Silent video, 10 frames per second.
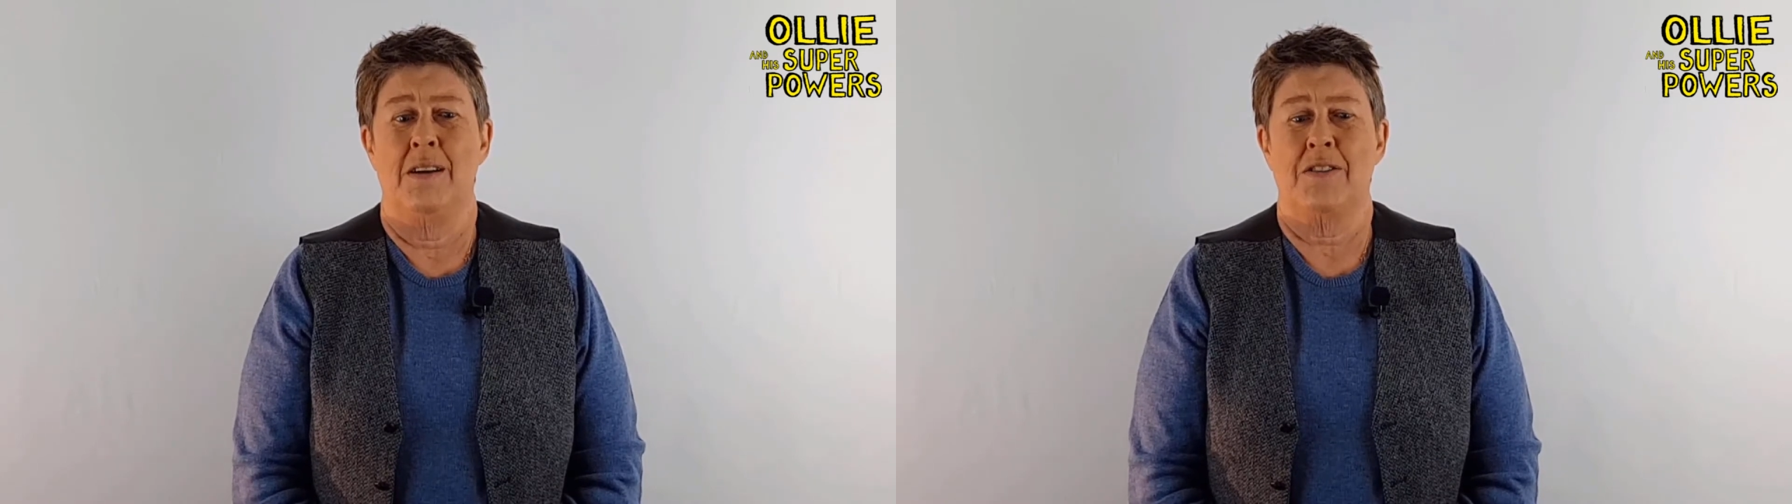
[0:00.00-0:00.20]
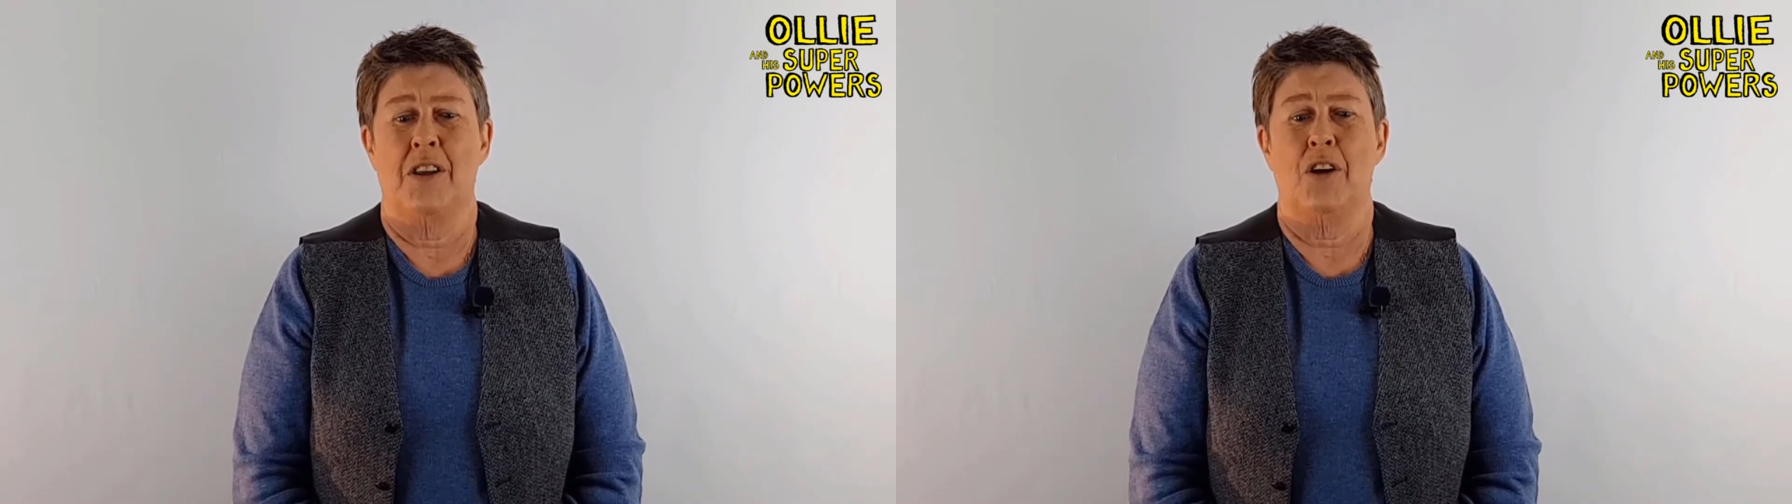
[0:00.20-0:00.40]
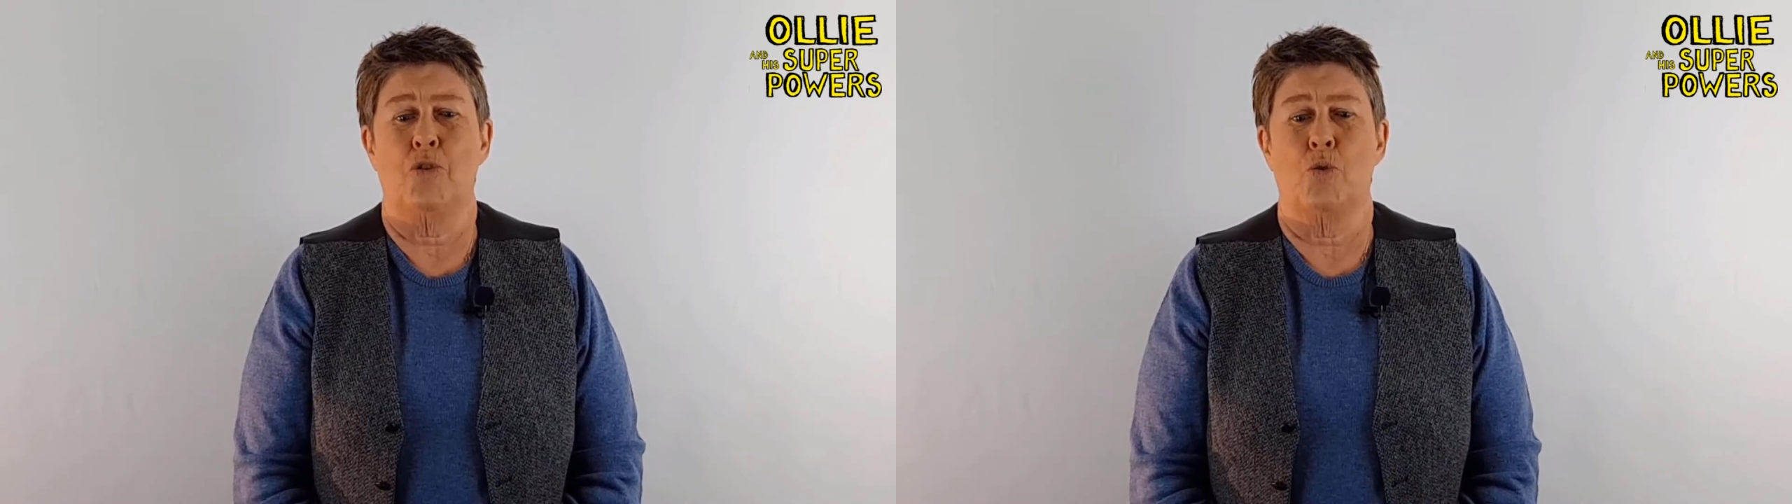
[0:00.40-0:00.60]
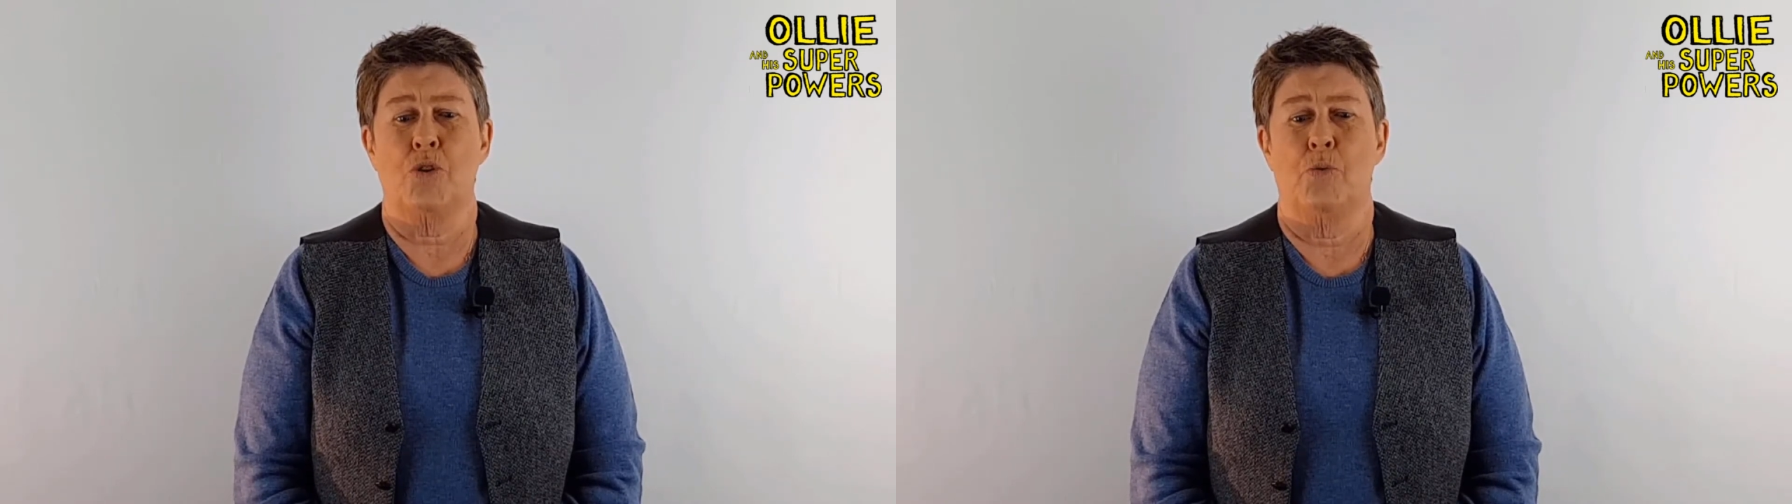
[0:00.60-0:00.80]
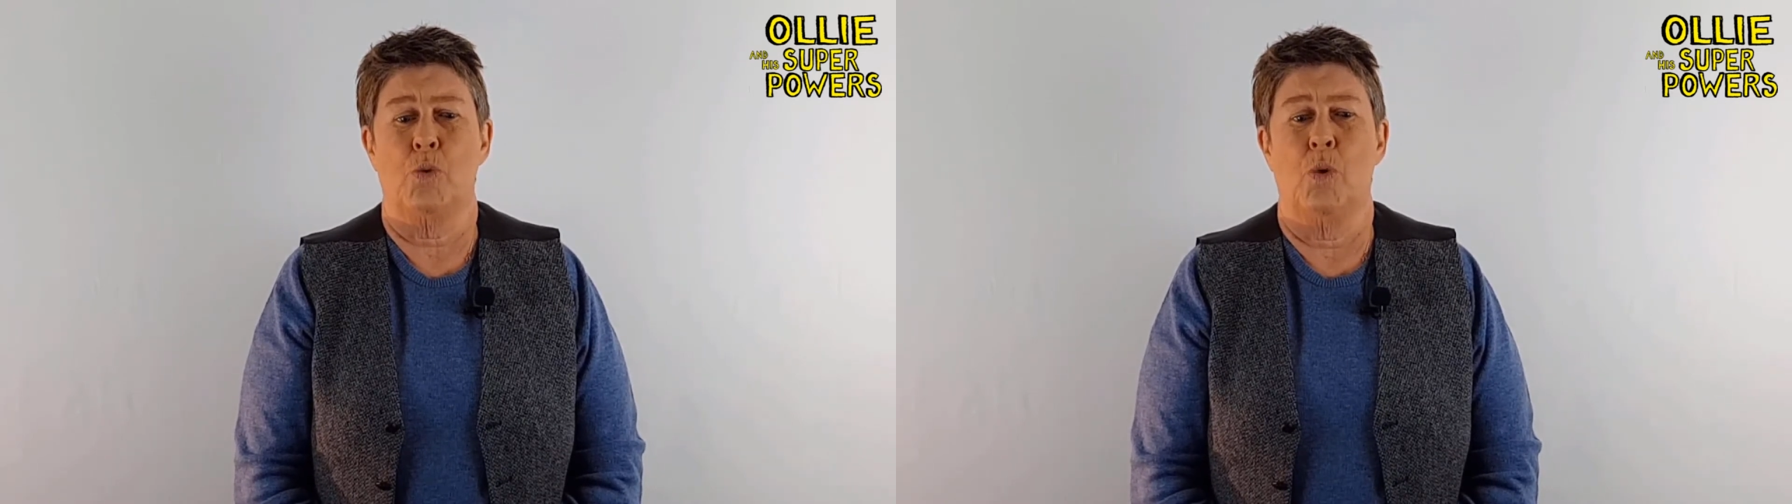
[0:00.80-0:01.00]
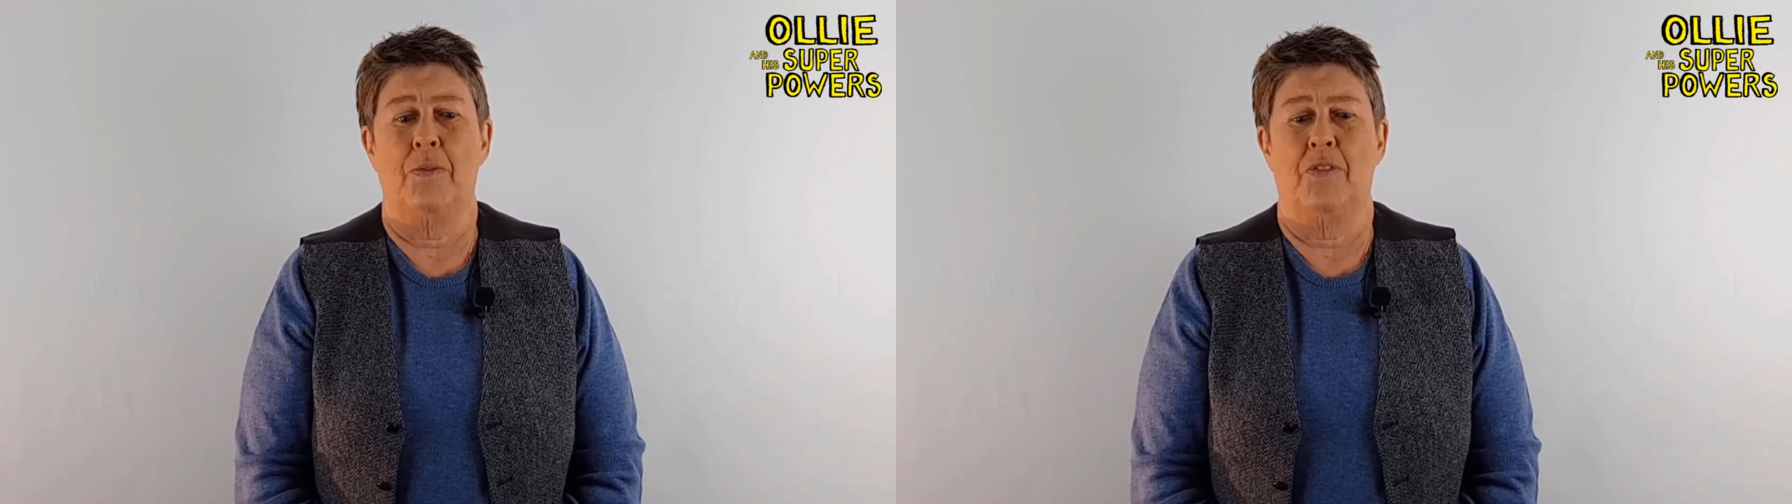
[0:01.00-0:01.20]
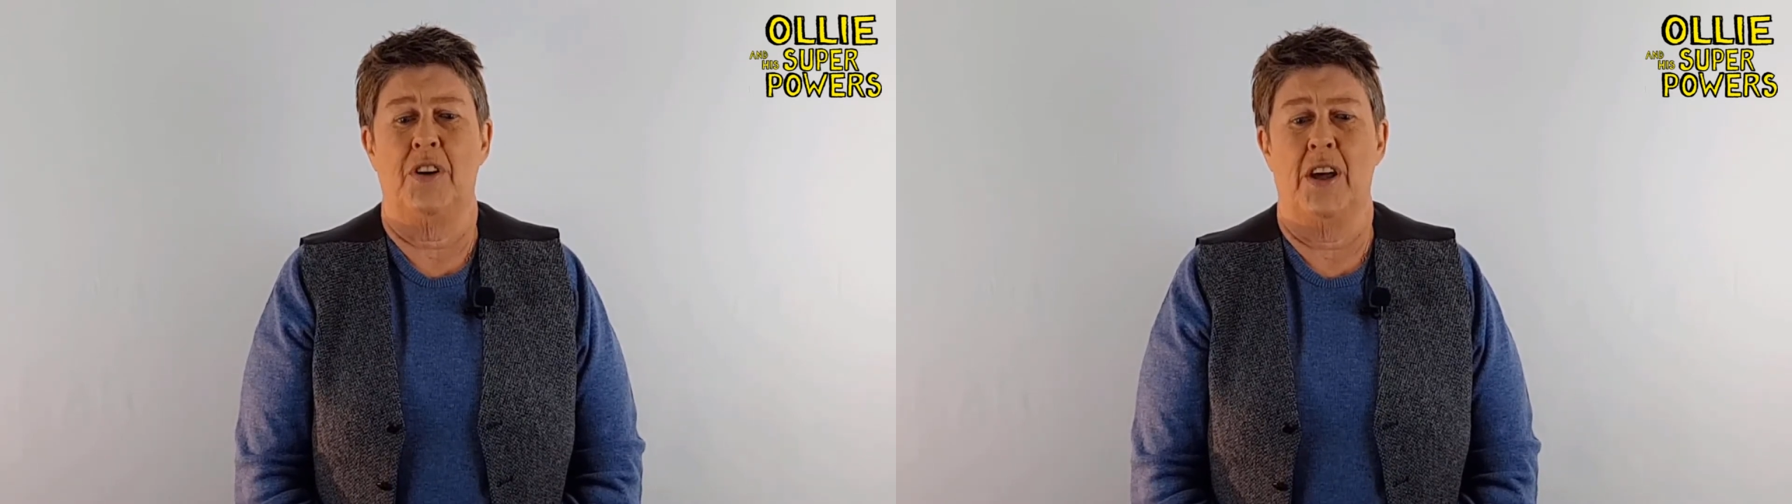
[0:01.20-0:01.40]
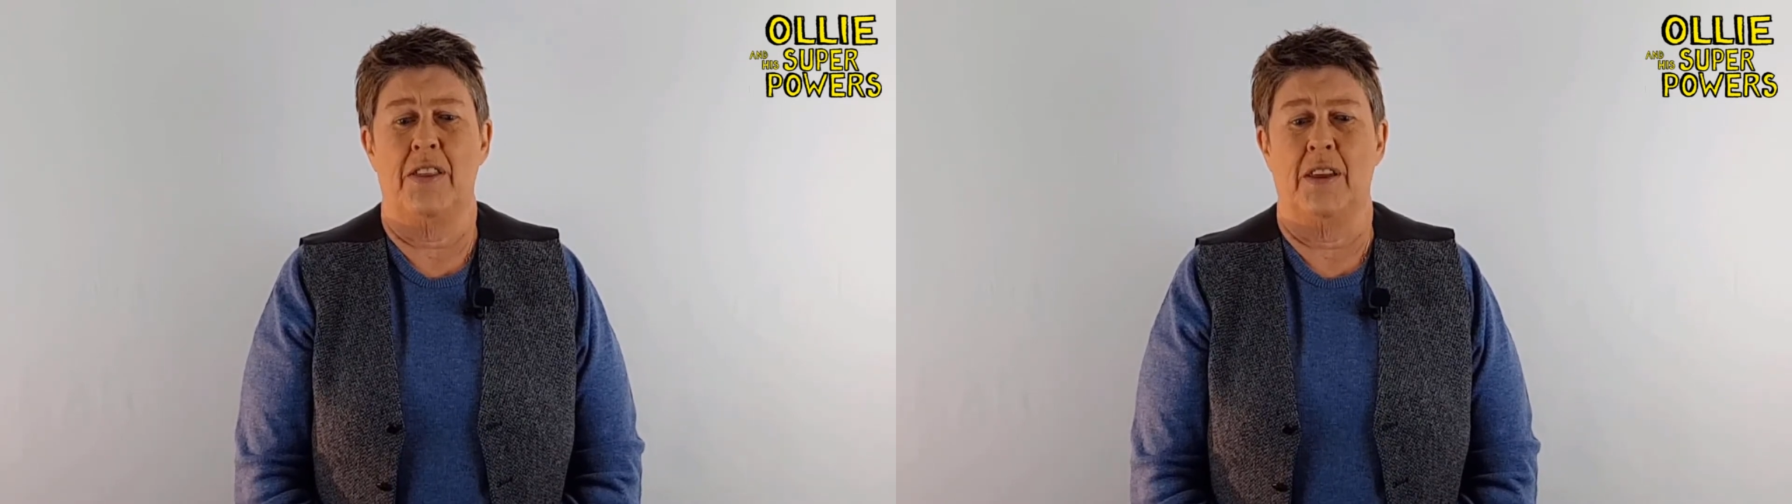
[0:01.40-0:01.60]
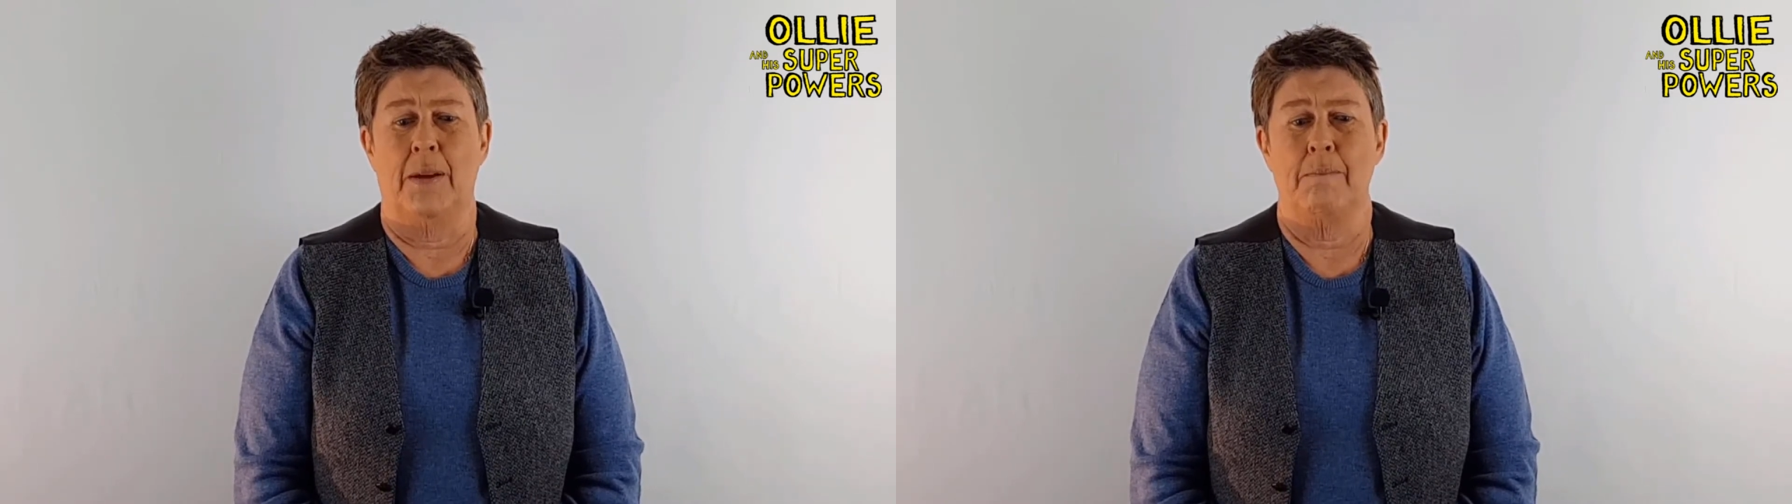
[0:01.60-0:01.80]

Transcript: so that her daughter would want for nothing.